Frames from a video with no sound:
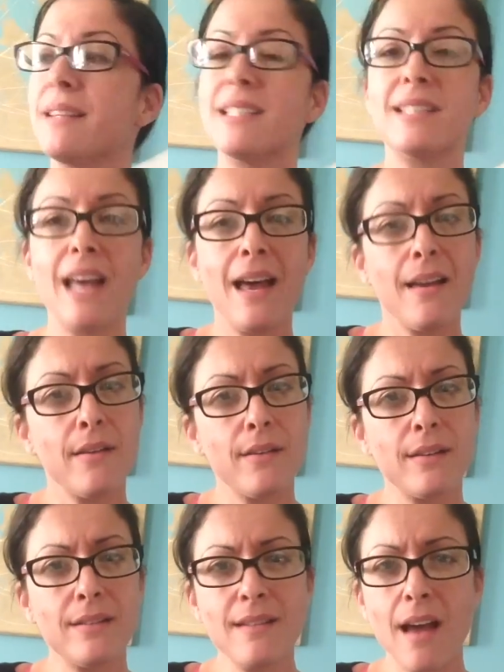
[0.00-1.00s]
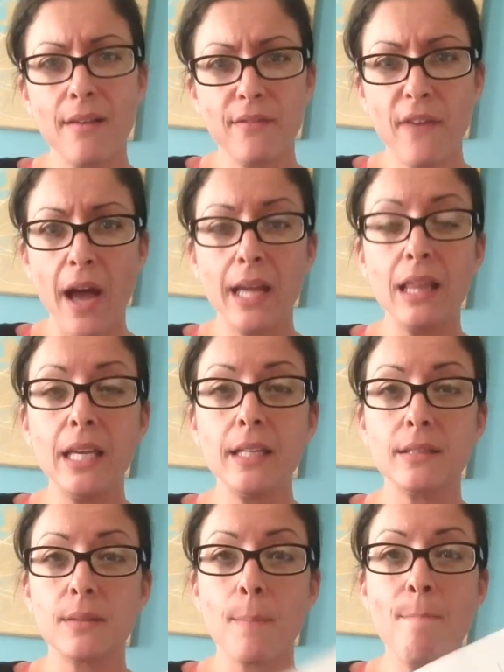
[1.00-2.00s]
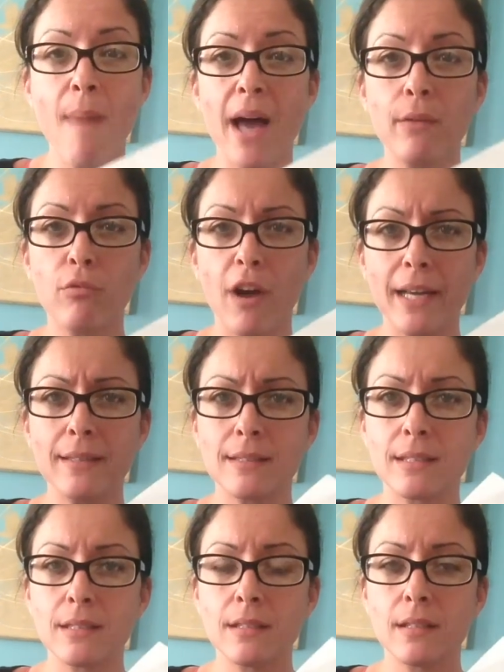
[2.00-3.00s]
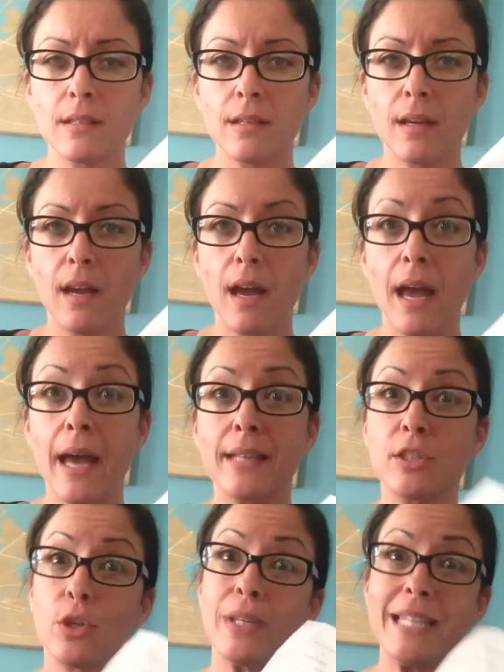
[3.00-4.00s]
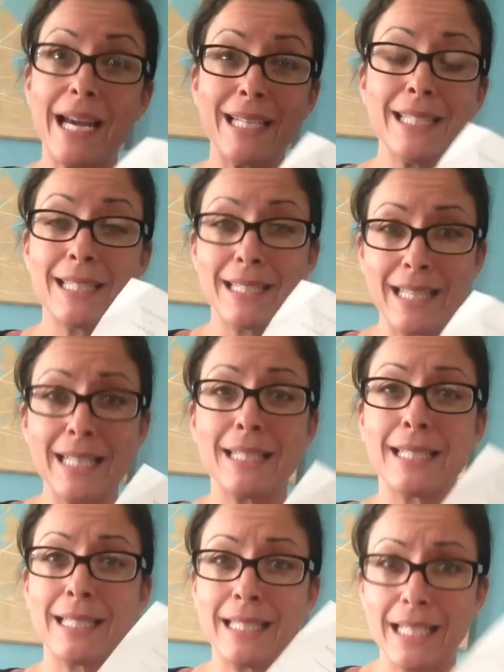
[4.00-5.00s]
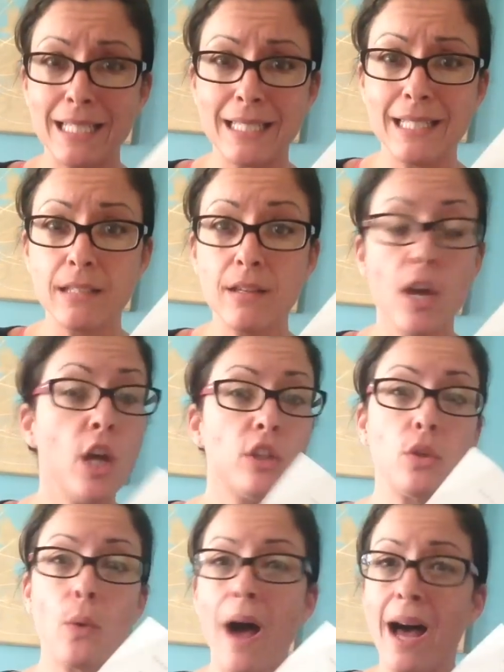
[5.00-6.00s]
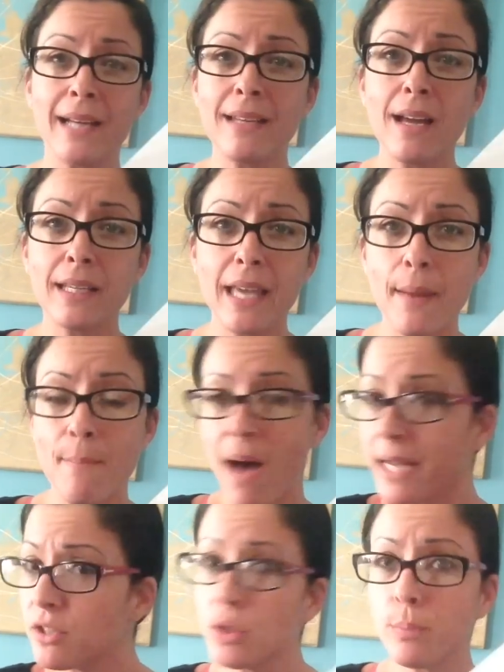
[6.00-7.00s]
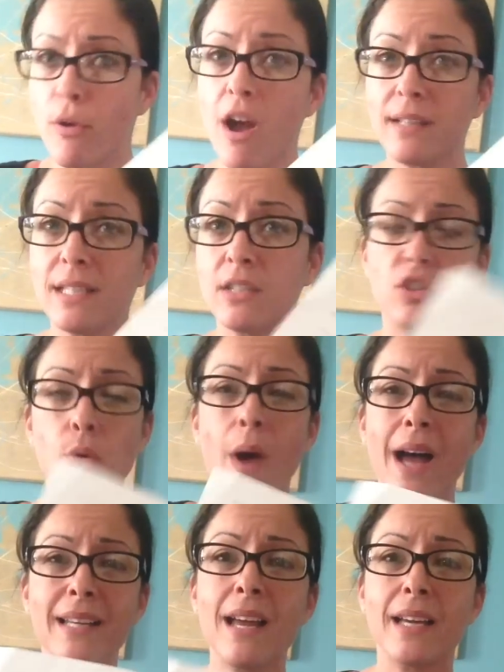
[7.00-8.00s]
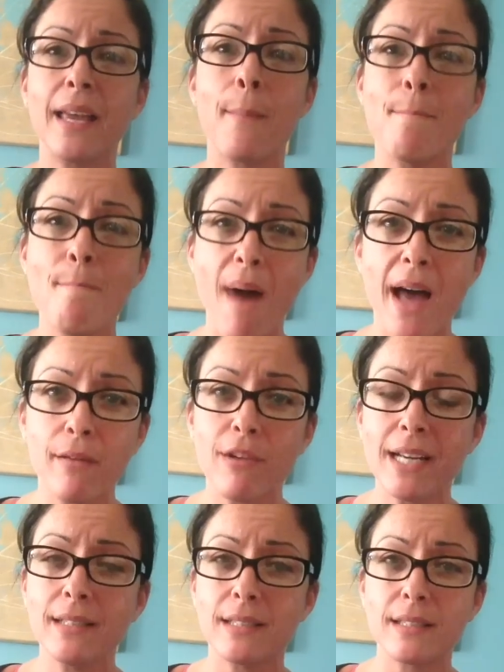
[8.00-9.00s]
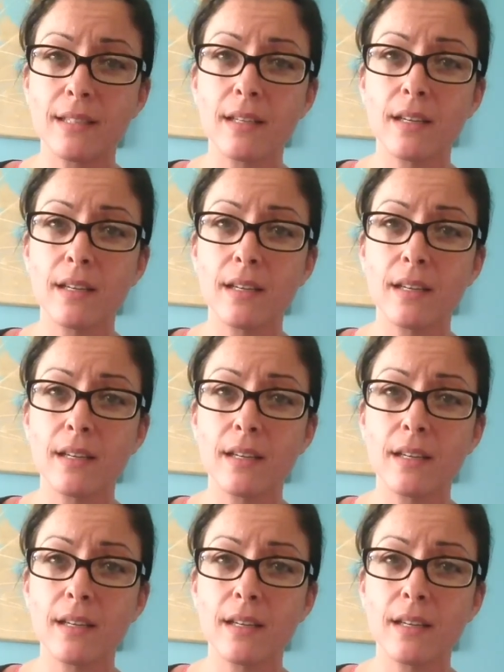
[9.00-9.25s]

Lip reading: Does that not violate my rights as a United States citizen? Do I not get my due process? Do I not get my rights?